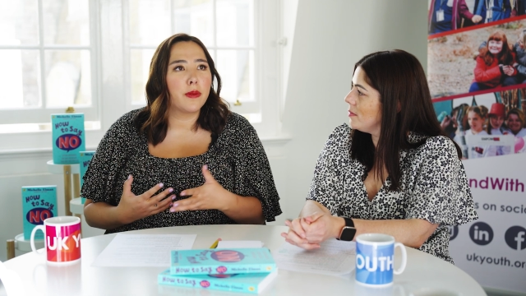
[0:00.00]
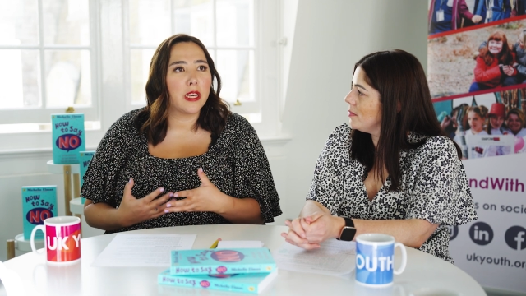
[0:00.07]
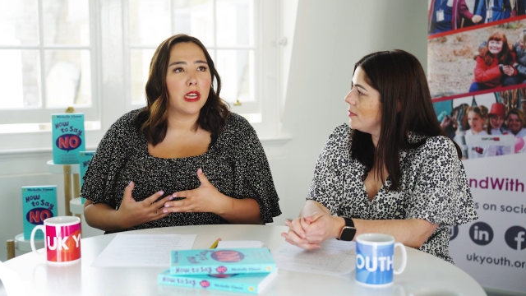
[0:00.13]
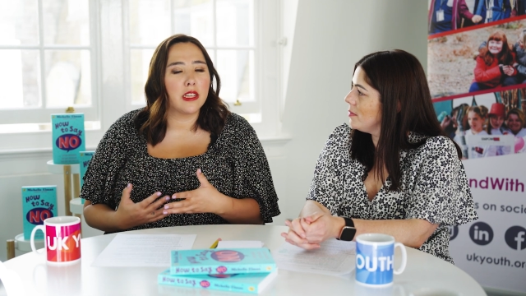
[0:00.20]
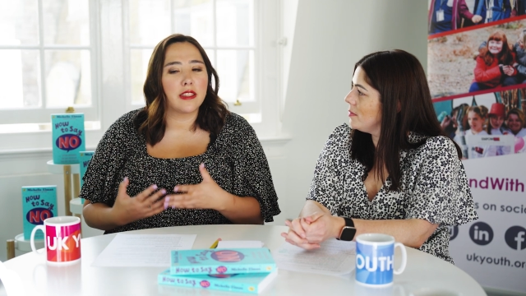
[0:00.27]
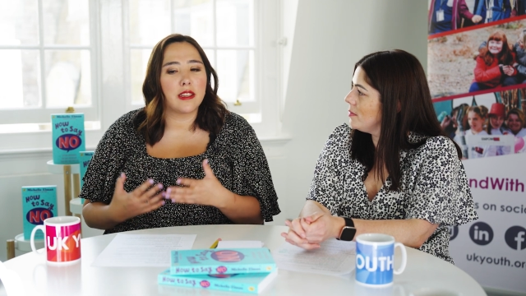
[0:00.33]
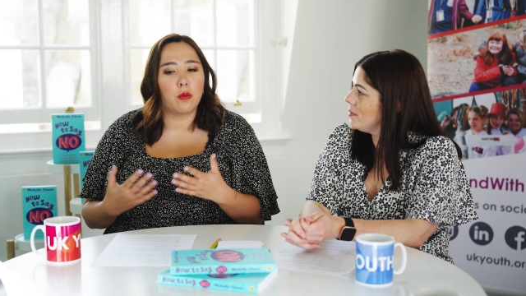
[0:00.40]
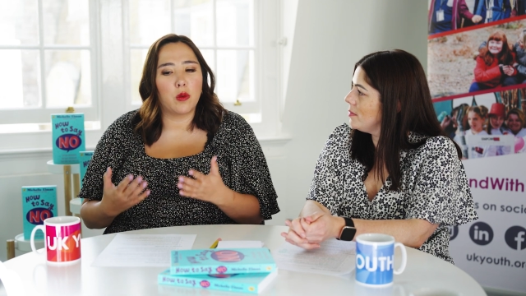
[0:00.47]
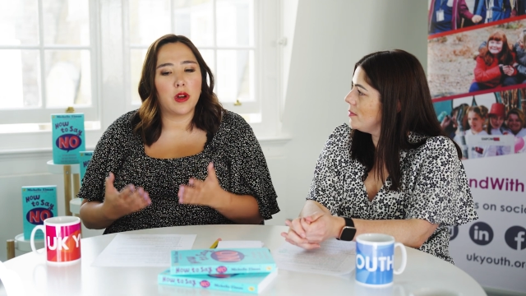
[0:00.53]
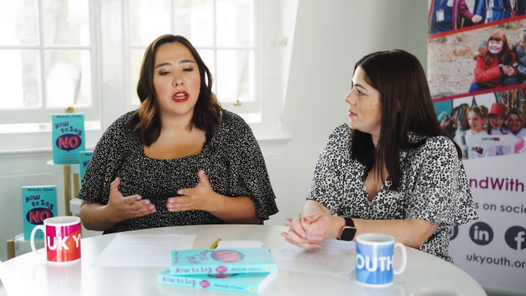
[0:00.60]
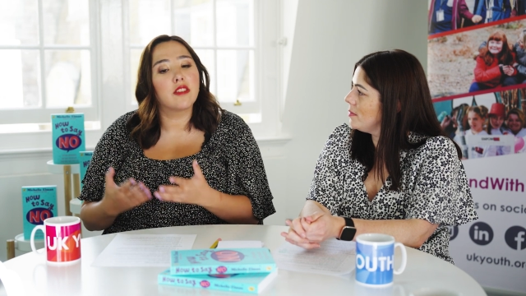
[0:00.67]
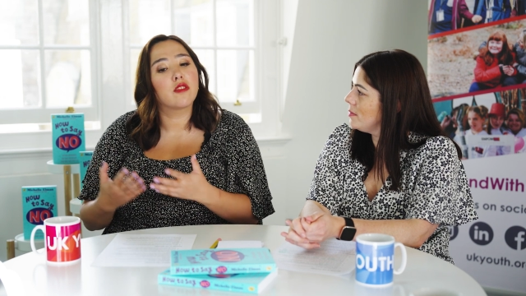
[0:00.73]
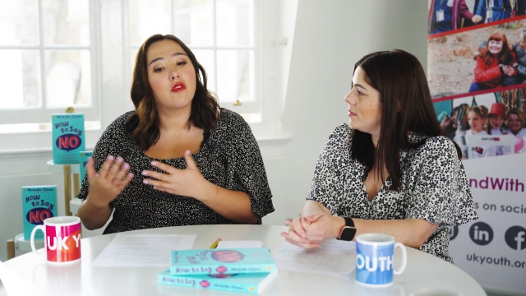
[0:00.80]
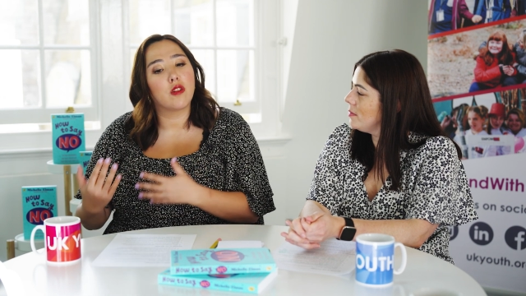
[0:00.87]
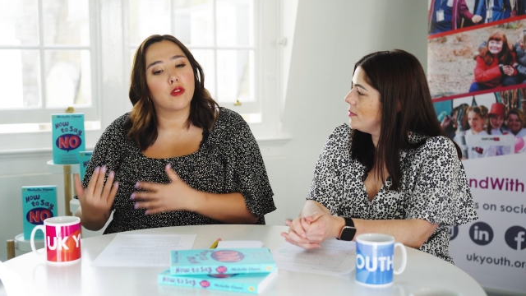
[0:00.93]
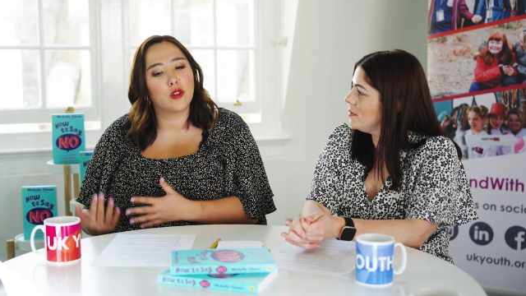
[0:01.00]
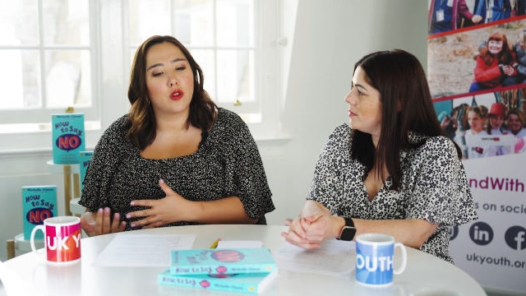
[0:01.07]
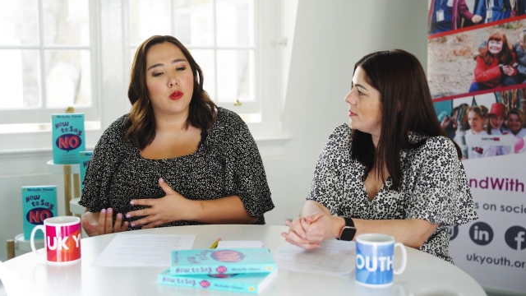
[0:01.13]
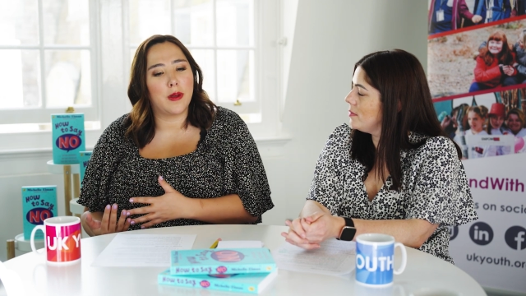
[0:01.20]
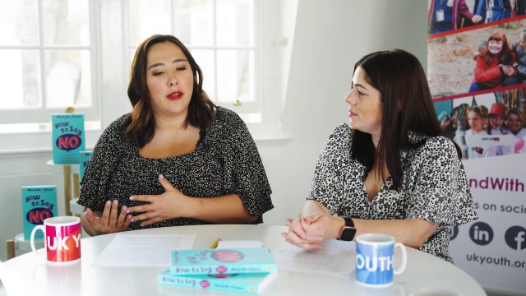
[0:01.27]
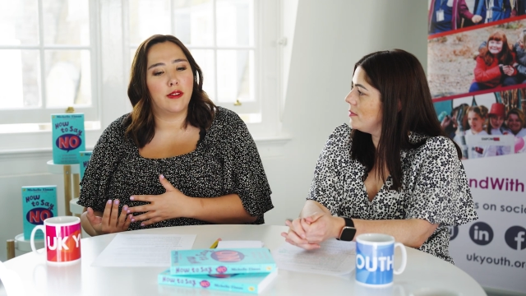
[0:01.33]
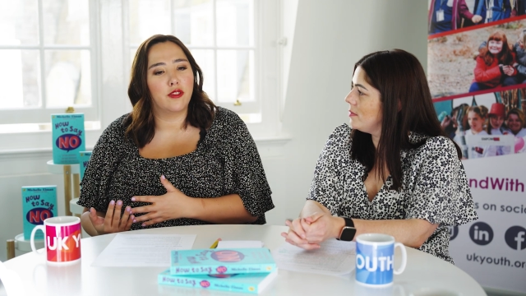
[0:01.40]
Speaker 1: because someone has crossed
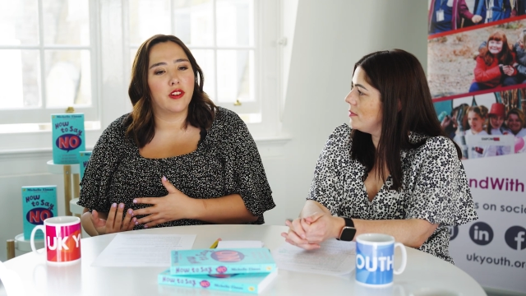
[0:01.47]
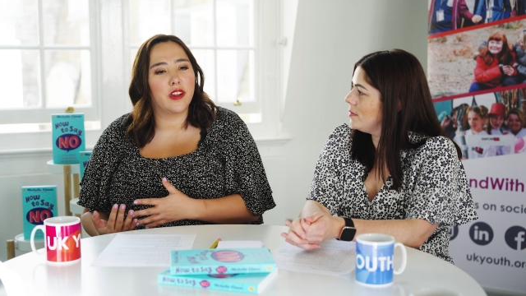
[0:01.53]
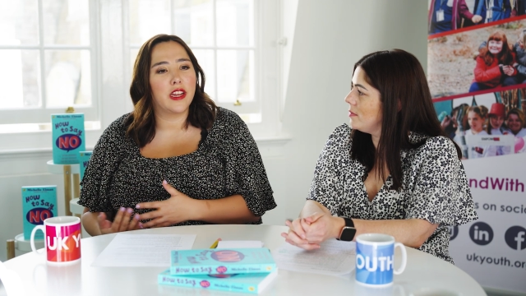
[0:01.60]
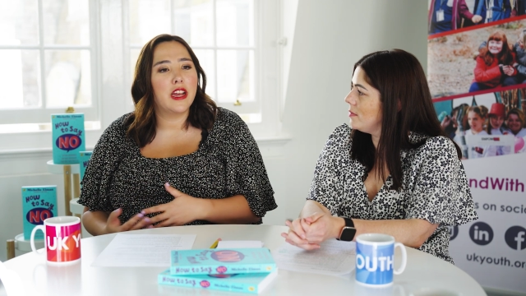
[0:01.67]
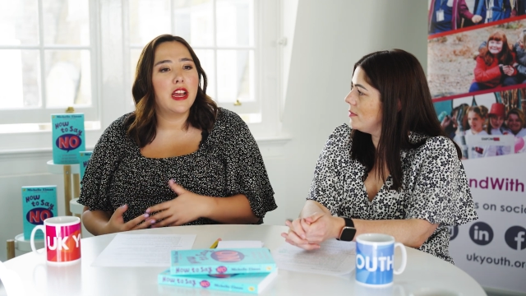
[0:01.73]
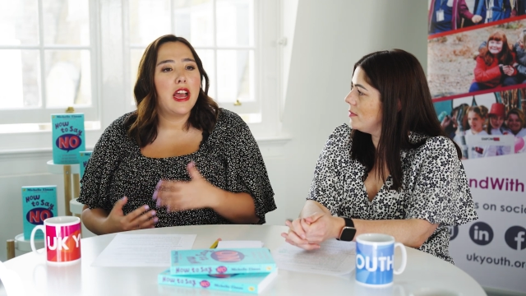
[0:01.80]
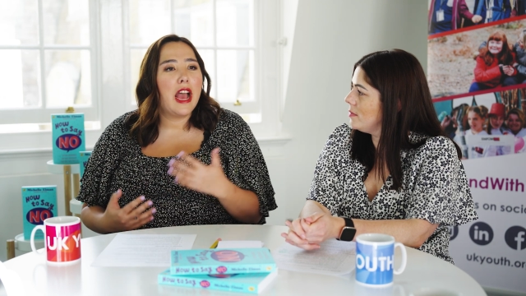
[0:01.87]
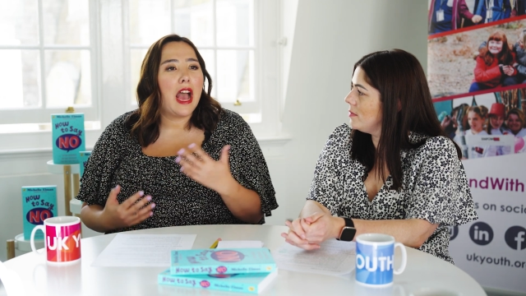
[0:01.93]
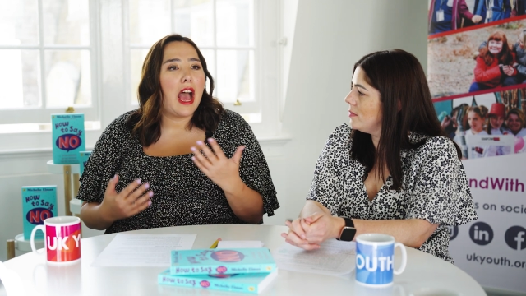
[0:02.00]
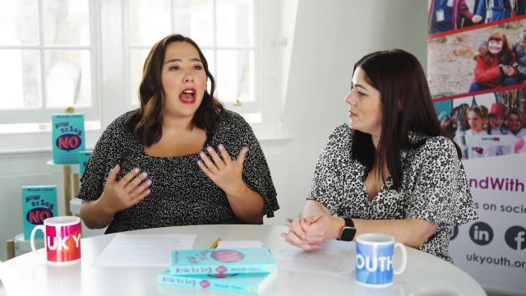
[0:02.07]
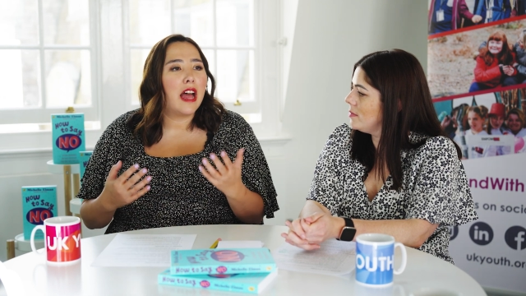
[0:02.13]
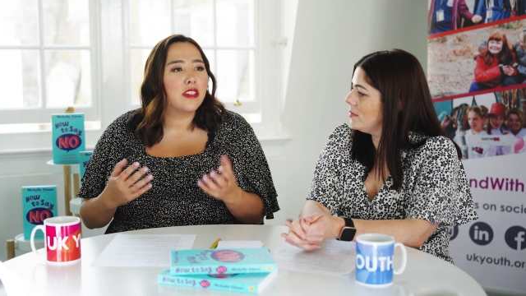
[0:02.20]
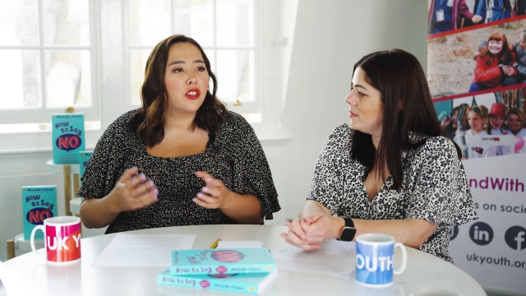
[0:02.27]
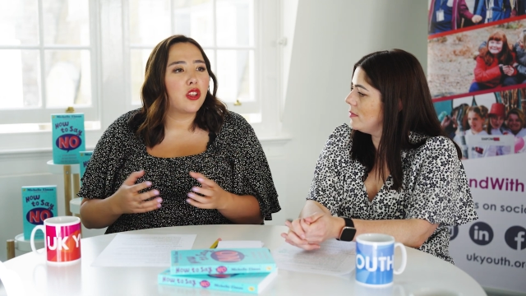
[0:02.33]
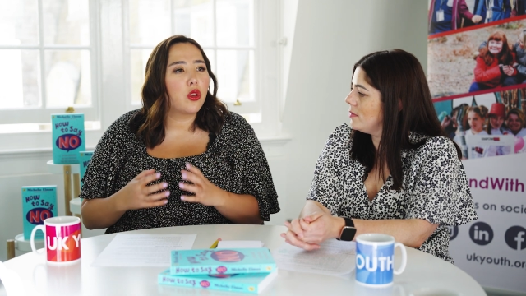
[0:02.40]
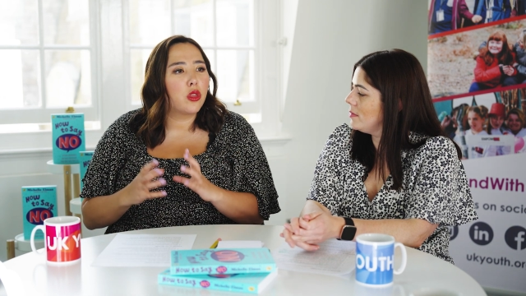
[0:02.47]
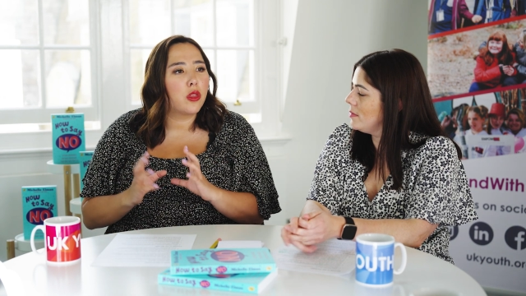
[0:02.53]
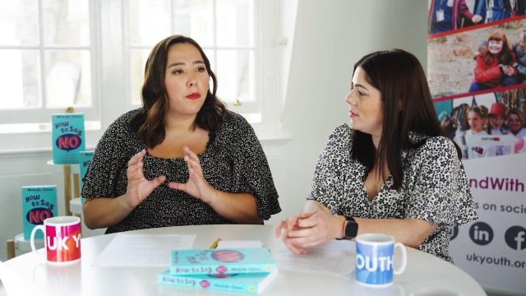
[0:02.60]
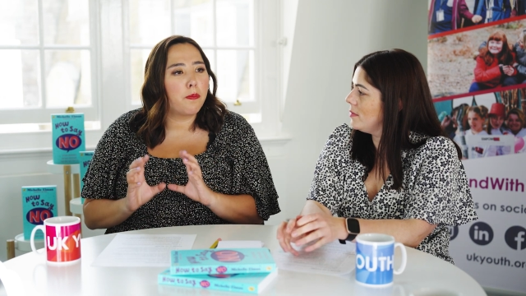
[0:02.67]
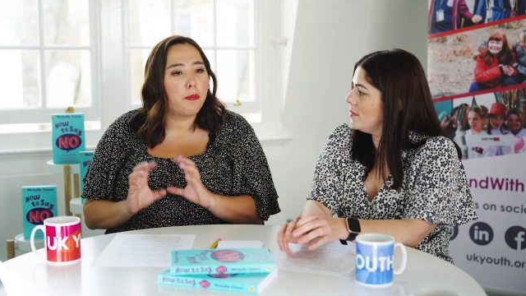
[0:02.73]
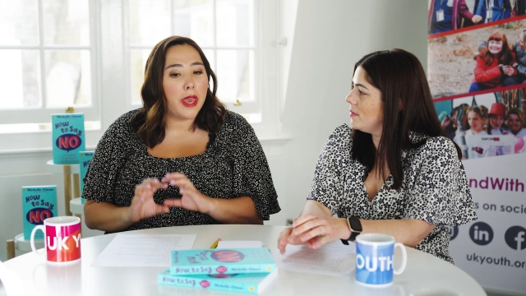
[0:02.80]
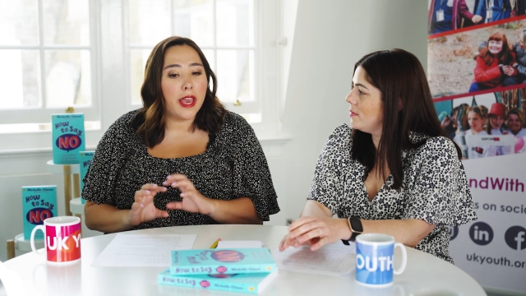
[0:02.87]
your boundary. And so,
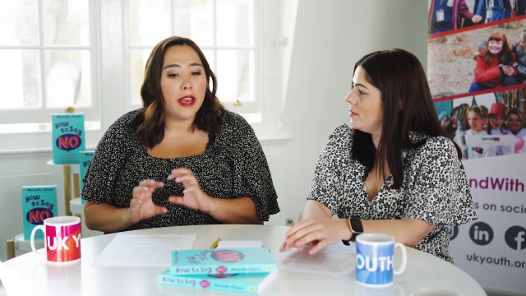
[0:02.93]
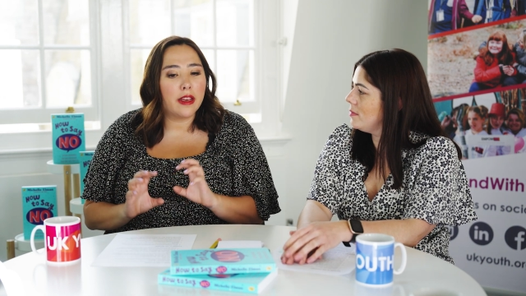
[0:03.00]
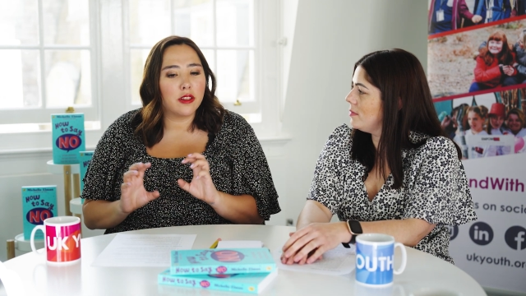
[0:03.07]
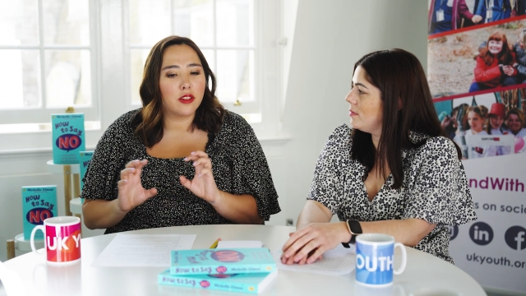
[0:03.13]
the big